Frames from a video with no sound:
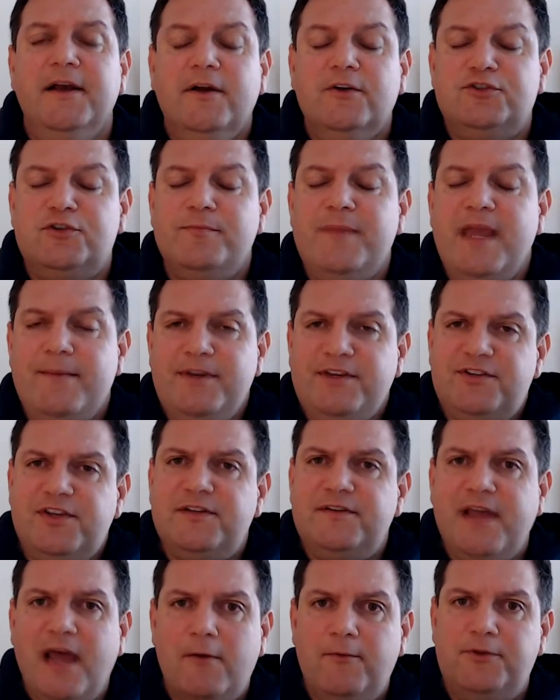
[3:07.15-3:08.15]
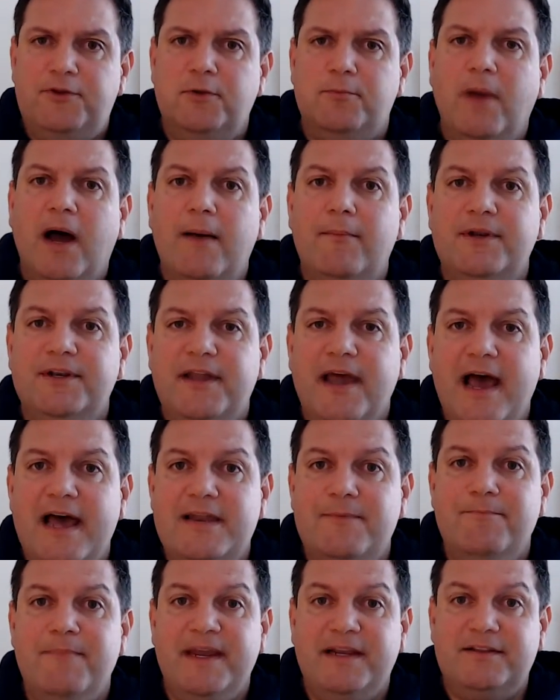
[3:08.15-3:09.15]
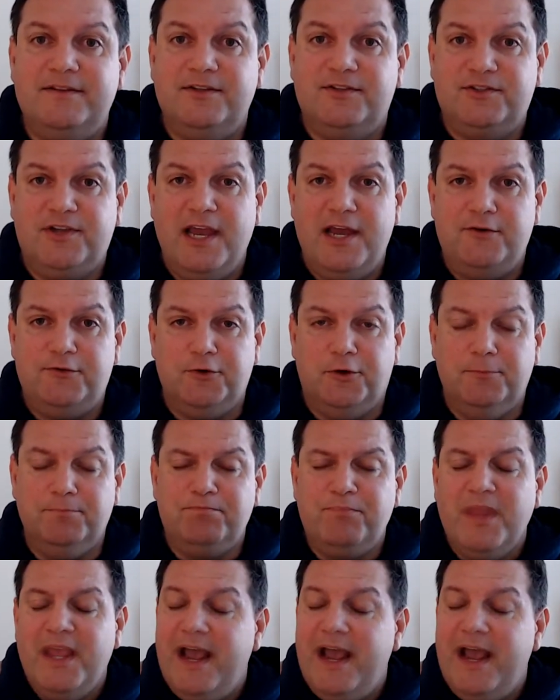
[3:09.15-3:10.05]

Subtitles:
So maybe sit down with your mom and dad and make the schedule.